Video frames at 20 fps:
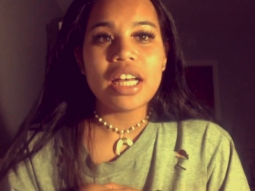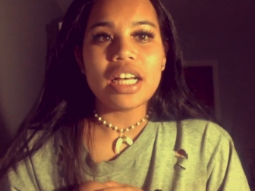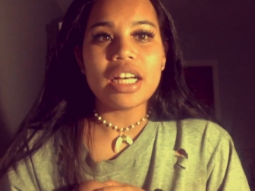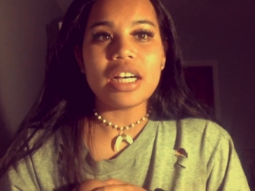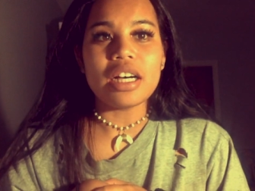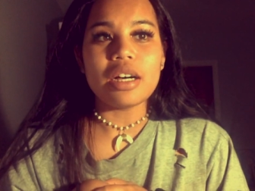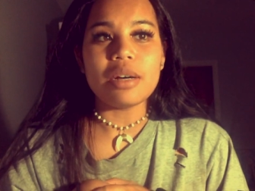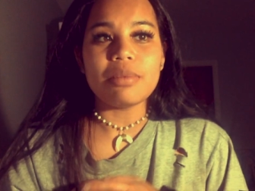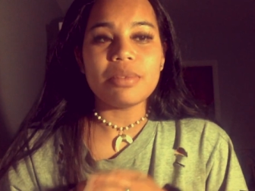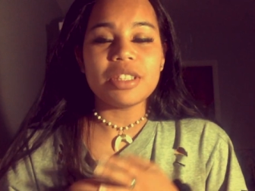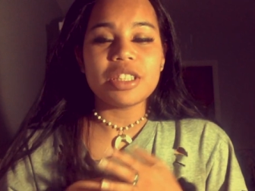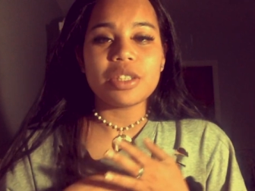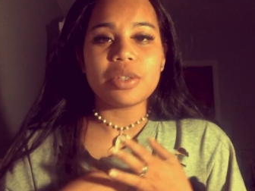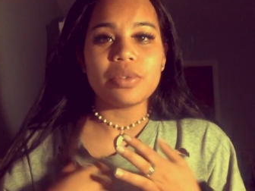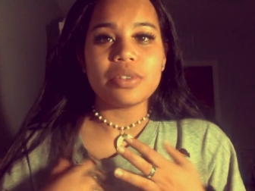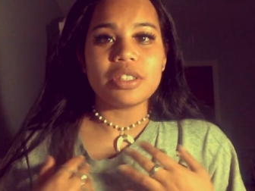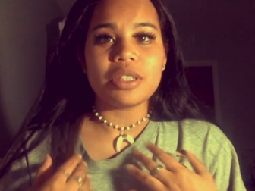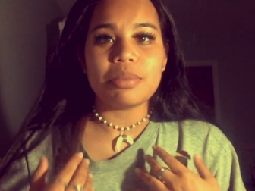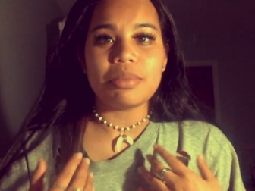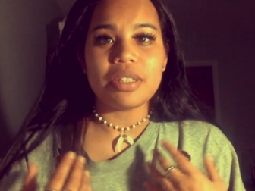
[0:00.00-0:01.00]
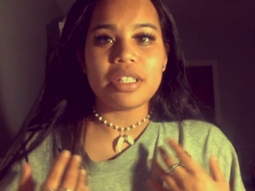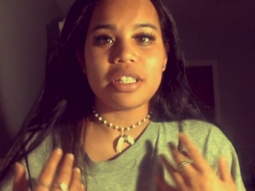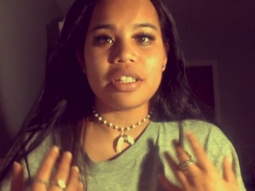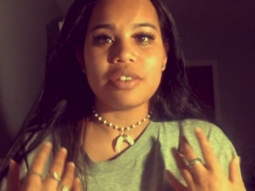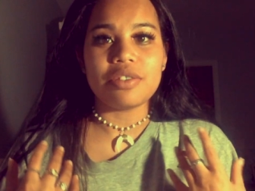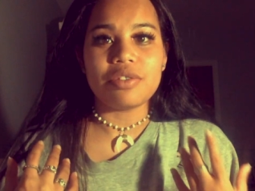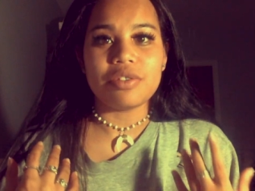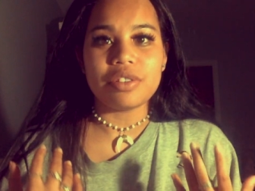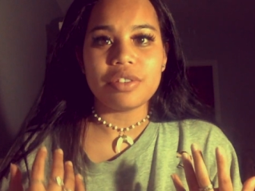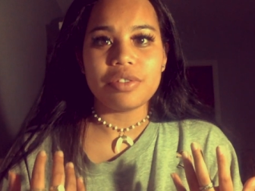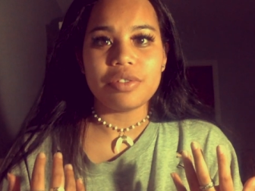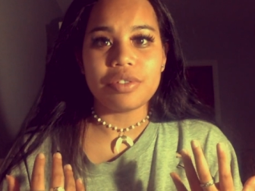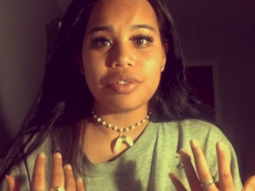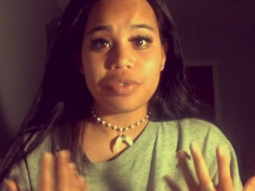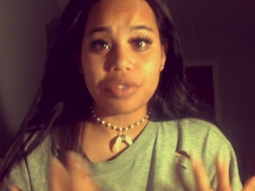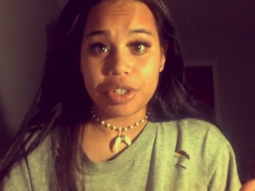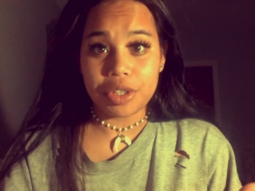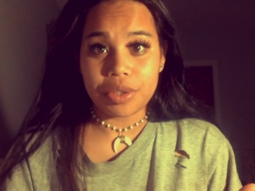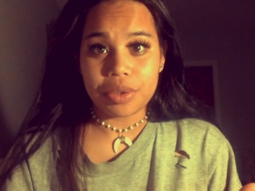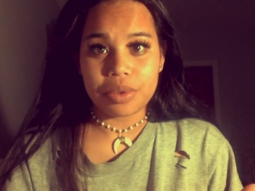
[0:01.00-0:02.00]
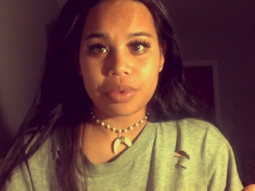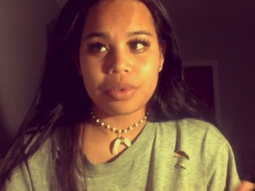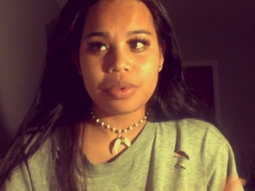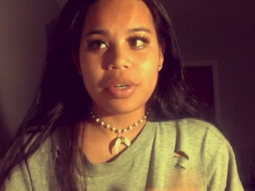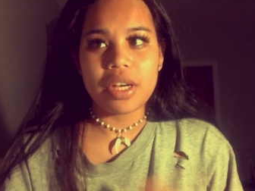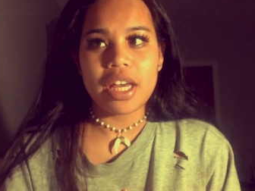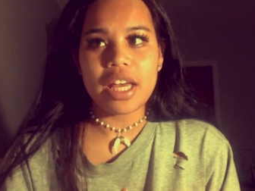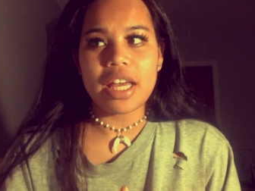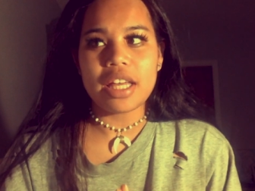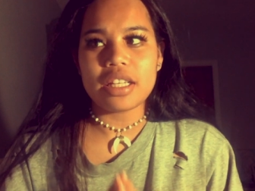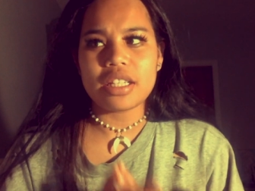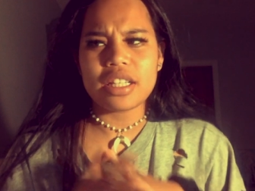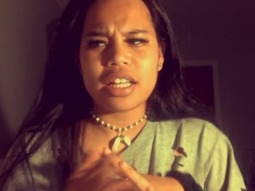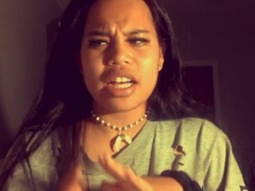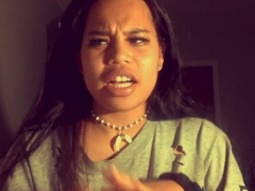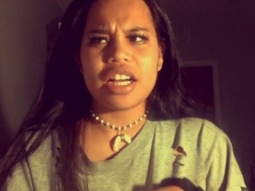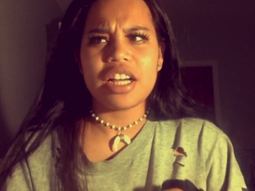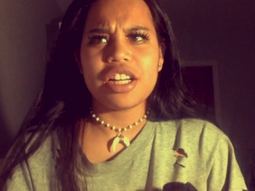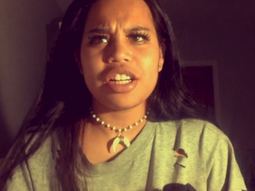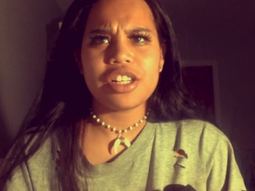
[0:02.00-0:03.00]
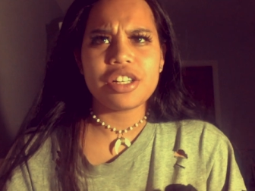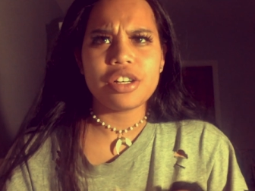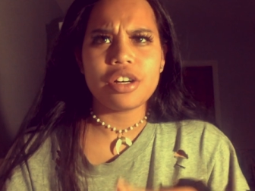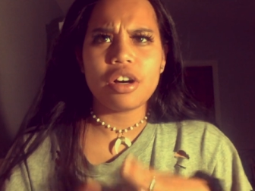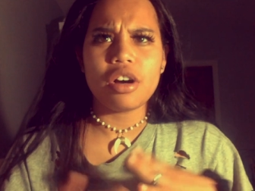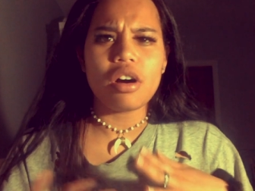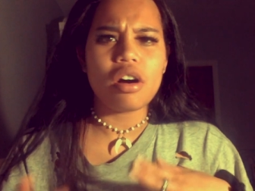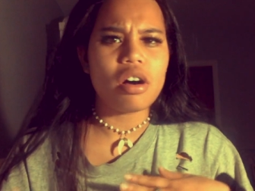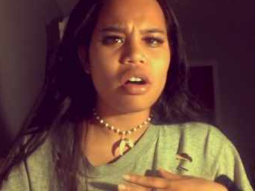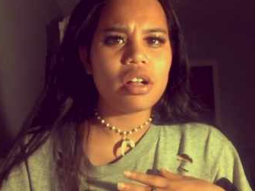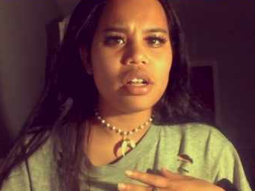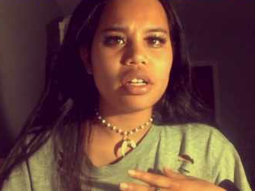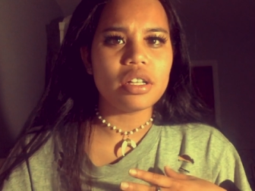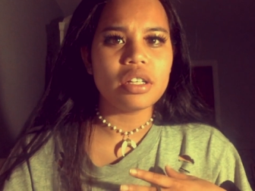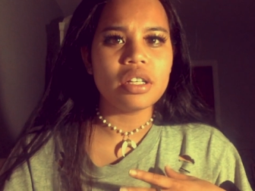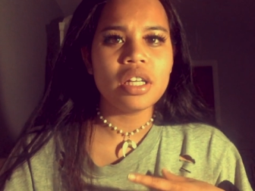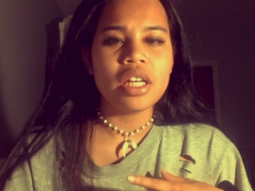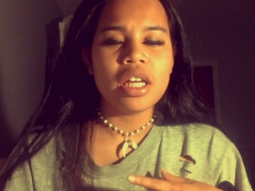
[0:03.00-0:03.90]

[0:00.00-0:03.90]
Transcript: um, it's going to be a review slash haul